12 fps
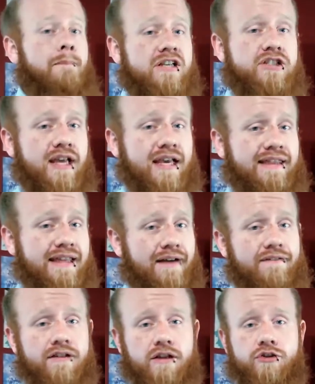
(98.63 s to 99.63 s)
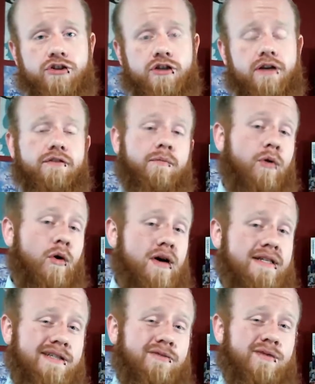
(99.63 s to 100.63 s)
much like the evolution of the
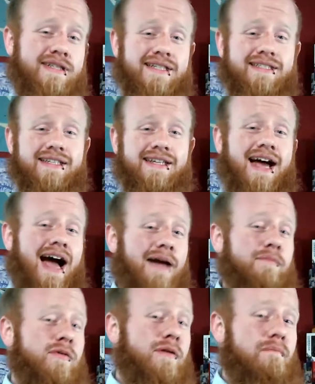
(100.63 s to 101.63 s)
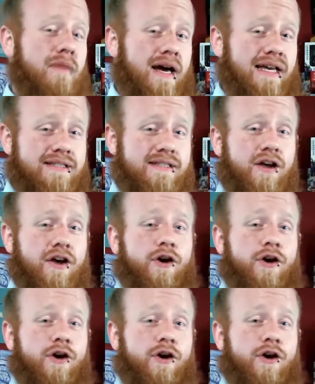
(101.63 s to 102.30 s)
poison-resistant hybrid mice